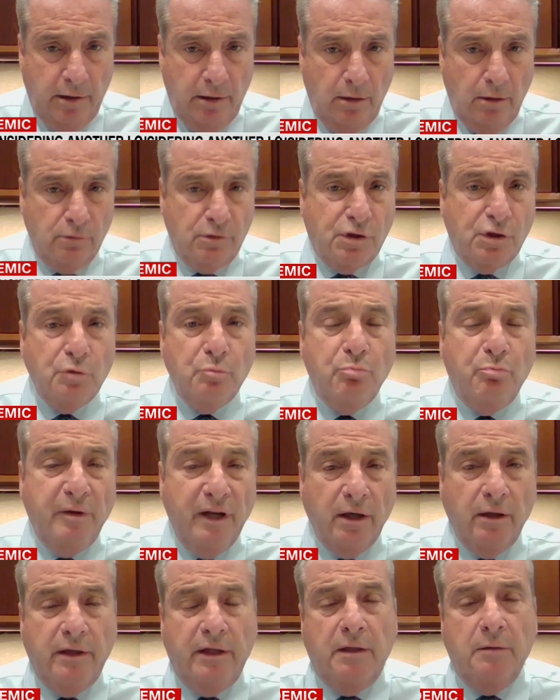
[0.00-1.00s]
you know, 2
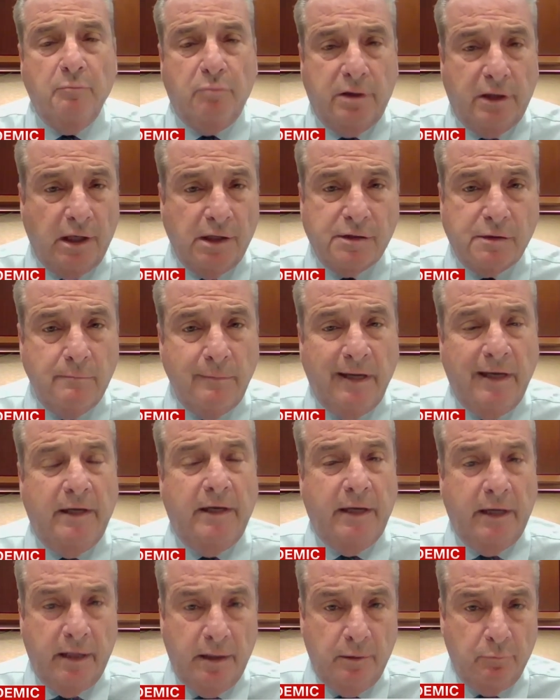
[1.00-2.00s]
billion plus
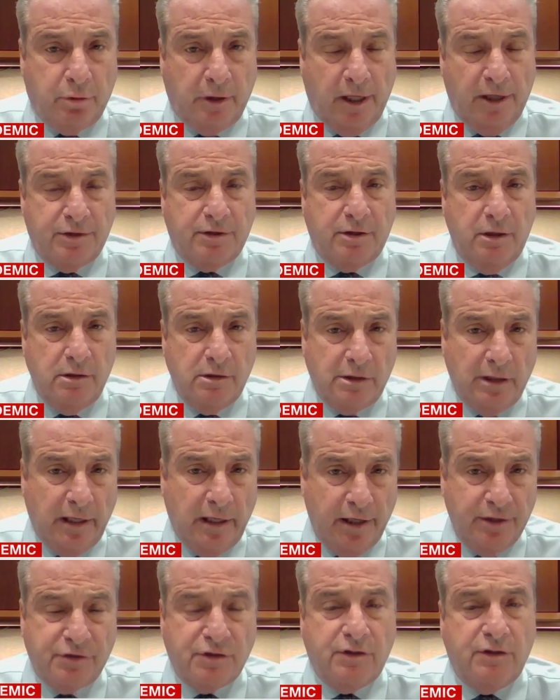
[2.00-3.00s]
media impressions
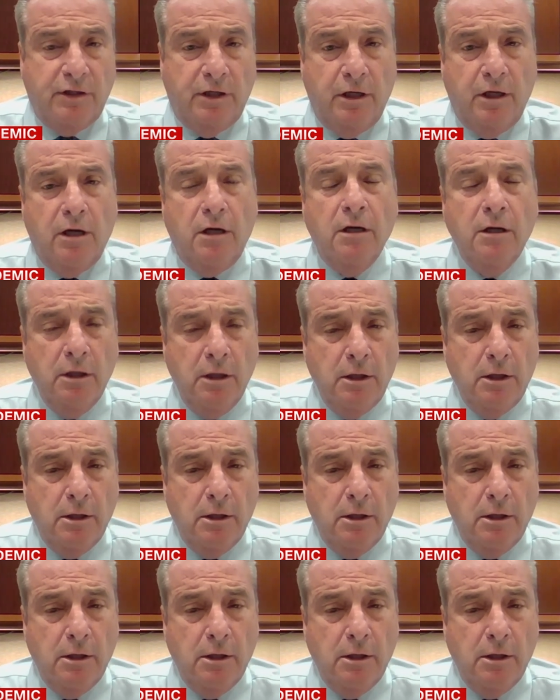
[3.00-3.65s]
last year.